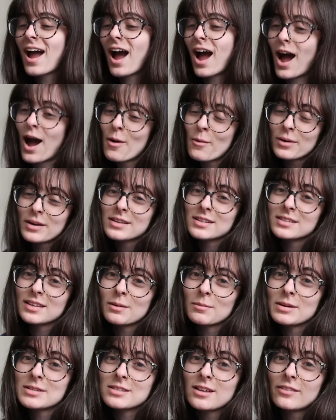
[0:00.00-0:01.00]
I wanted to get
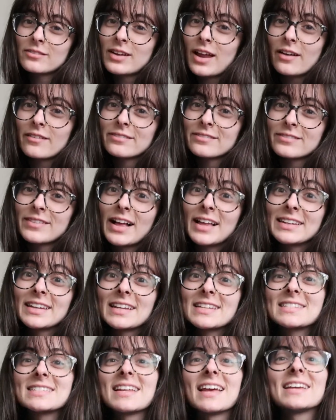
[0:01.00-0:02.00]
myself an outfit for
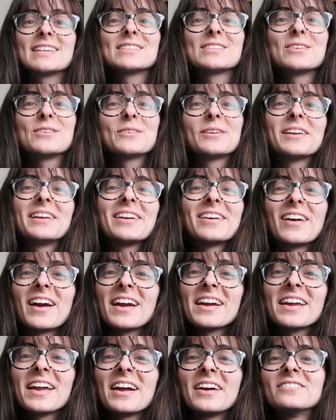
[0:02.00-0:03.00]
Valentine's Day, so here I
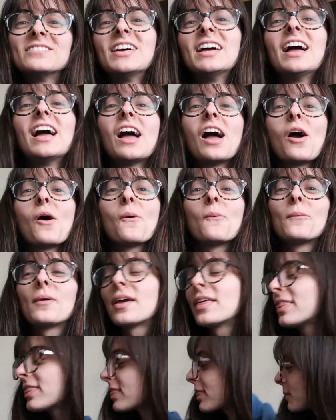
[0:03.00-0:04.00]
am
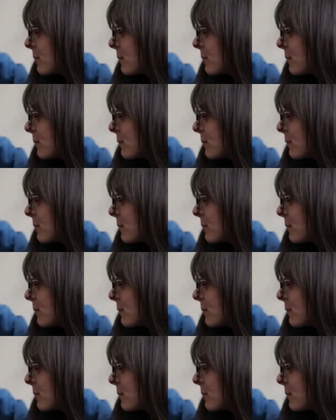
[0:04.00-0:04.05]
with